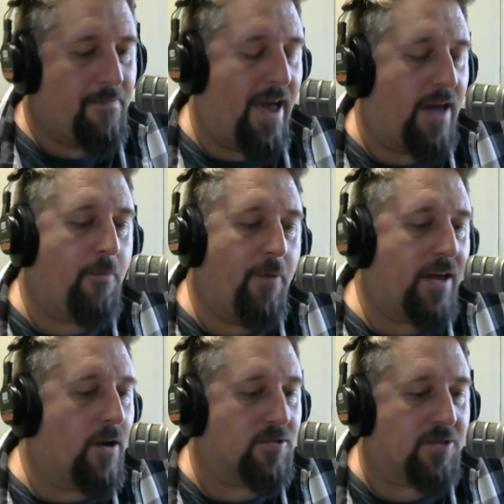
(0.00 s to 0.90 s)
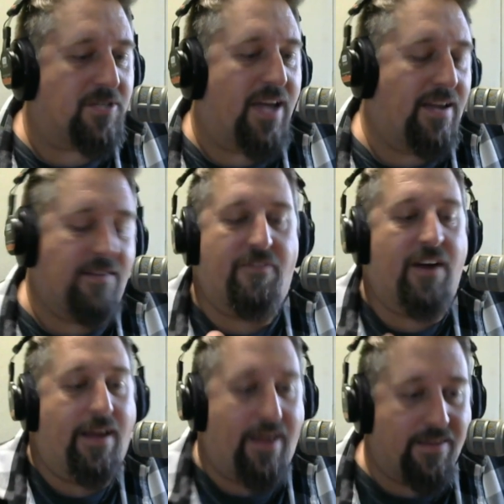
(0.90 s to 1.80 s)
Yeah, and we can also say the
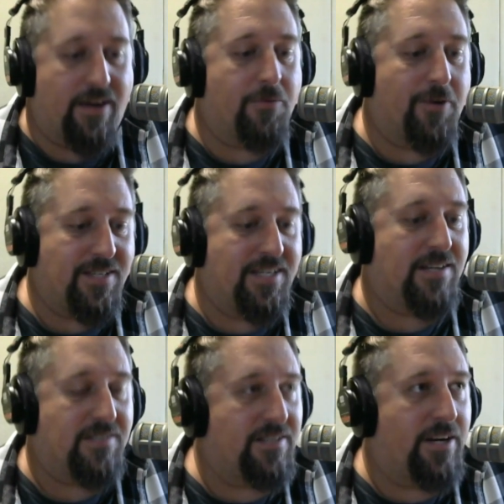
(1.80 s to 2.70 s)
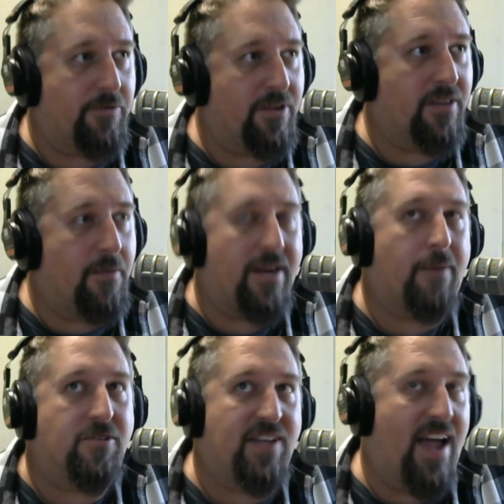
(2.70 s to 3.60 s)
very end there where he says, the limited
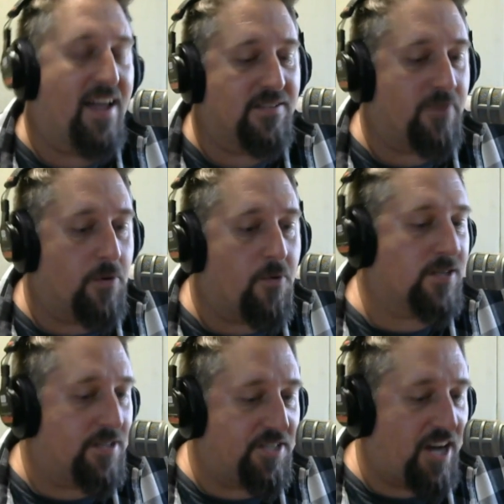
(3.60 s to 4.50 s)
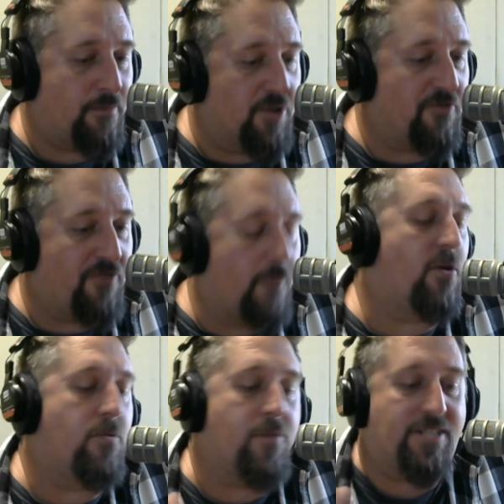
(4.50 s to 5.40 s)
number of stats. If there wasn't the Jaden Blue
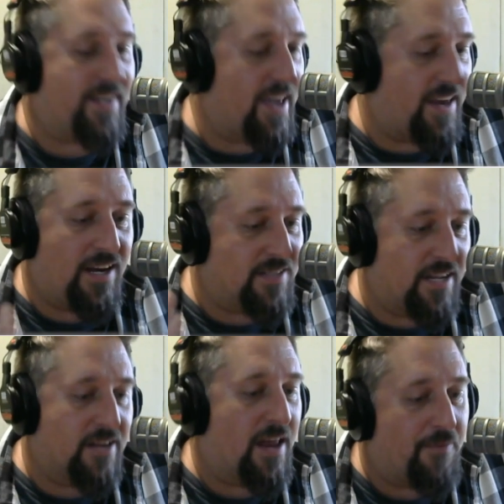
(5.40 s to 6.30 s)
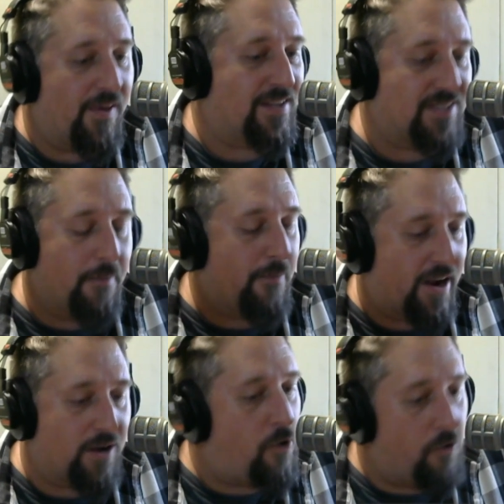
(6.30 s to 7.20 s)
fumble, which, again, he doesn't get a lot of playing time, I'm
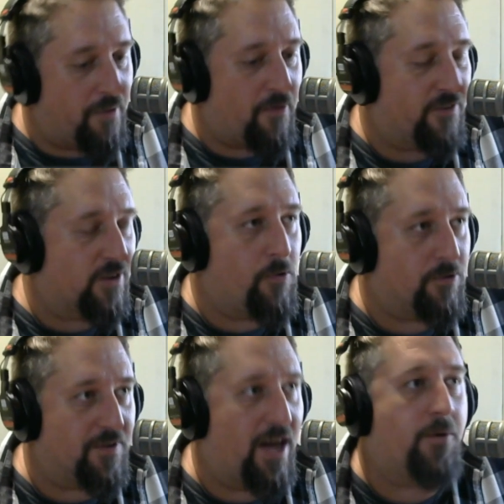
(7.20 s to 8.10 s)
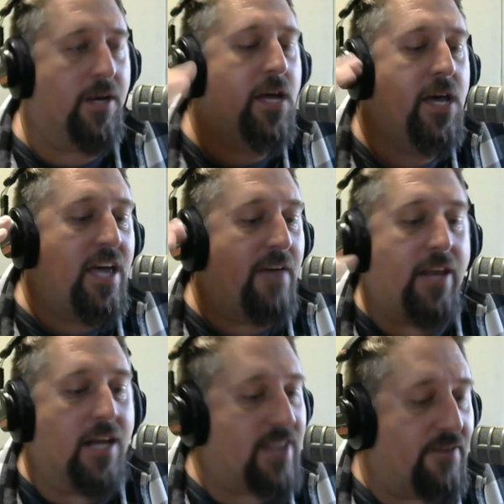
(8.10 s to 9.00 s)
not going to hold him over the coals for that one. If he
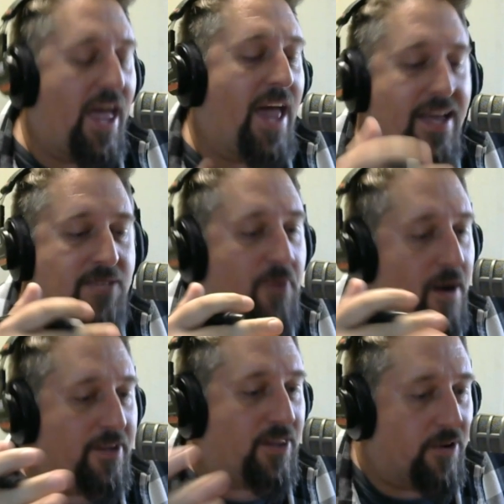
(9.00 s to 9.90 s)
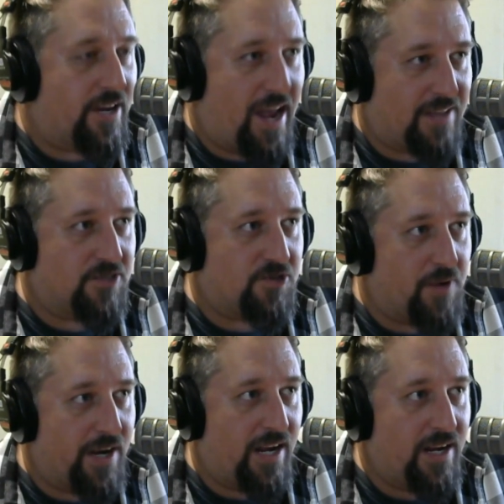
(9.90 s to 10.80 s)
doesn't have that, it's probably
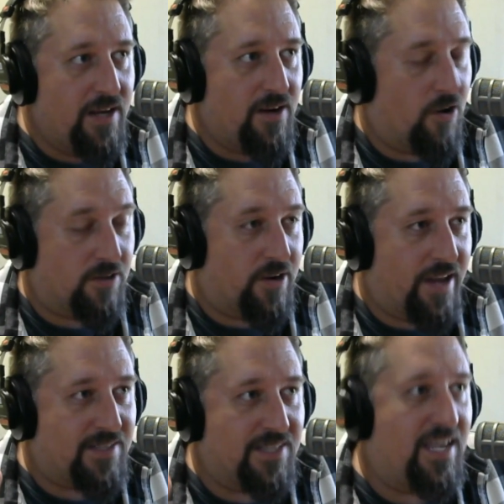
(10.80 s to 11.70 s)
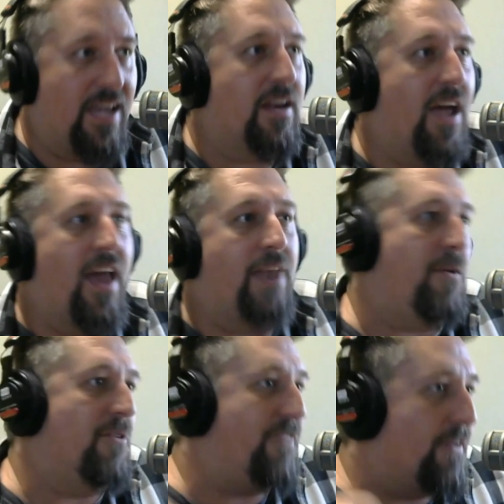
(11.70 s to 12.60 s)
38-20 or 38-10, and
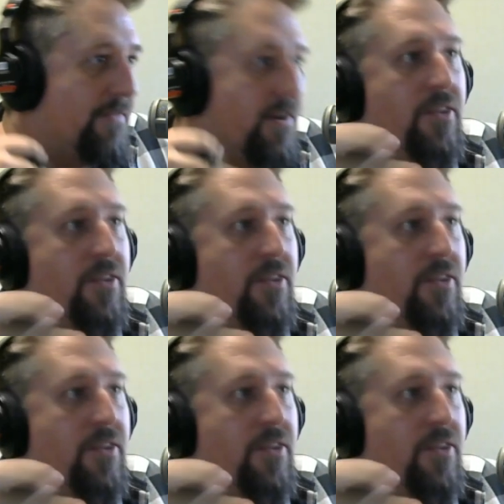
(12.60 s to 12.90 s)
people feel even a